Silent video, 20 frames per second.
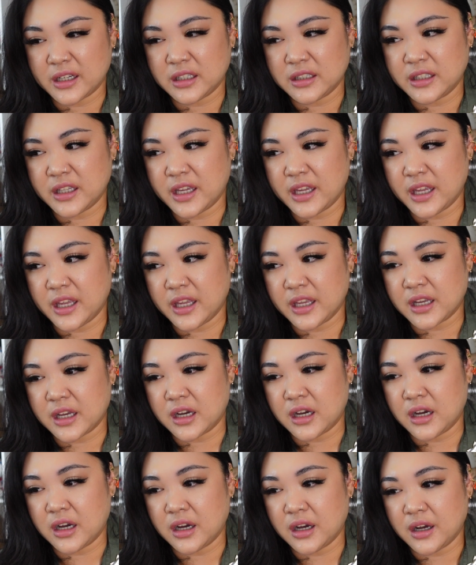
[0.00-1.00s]
of like
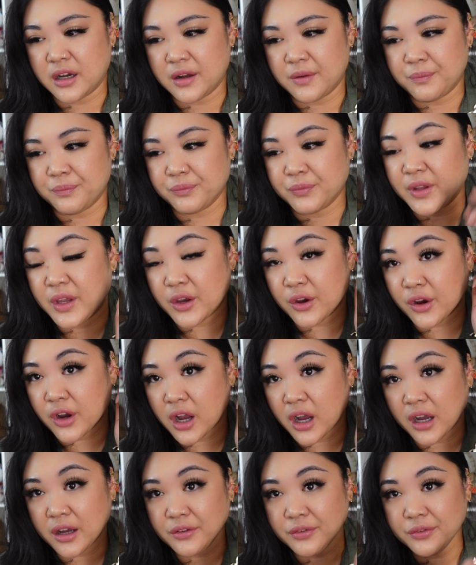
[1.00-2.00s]
ear
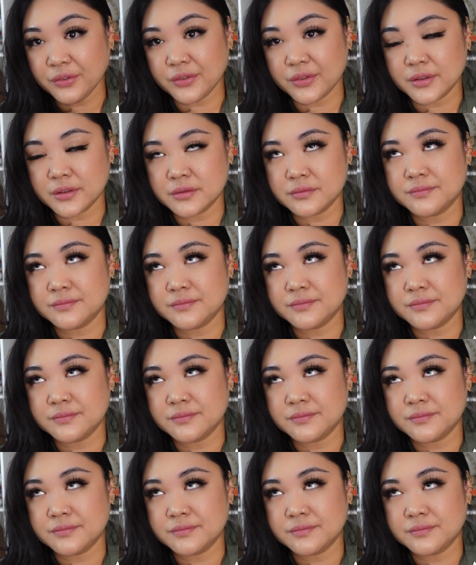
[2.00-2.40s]
cuff.